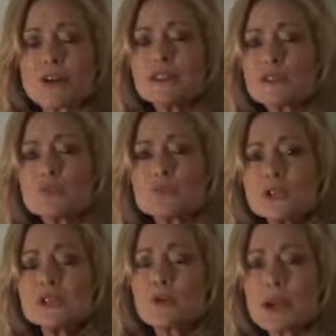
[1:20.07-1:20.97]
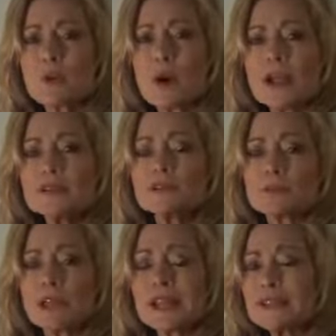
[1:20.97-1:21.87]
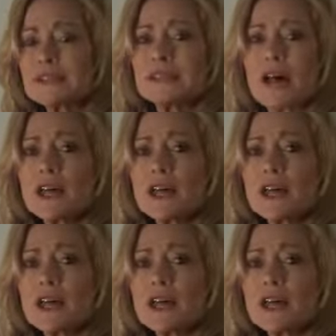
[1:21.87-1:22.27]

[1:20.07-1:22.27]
And it's a really great way to, like I said,